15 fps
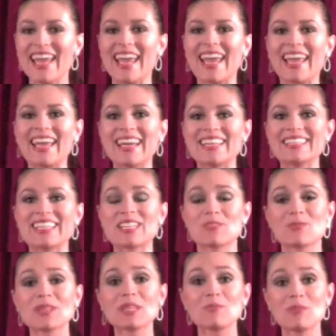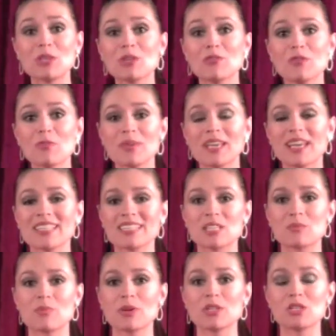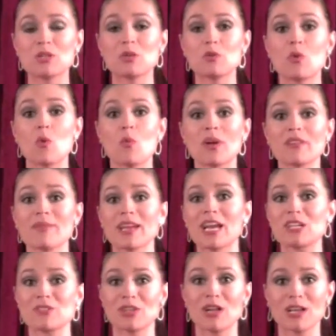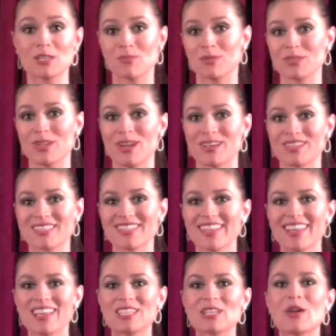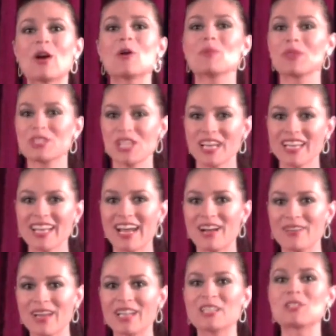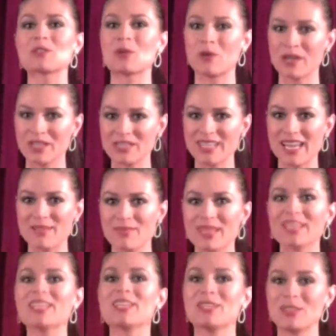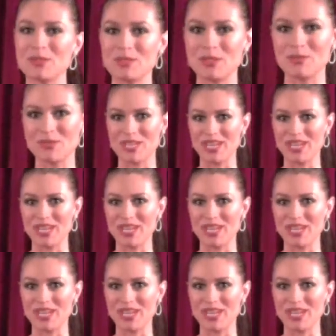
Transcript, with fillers: And it's really beautiful because it's put to one of my country gospel songs. So I hope you'll check it out at Tesoro Entertainment YouTube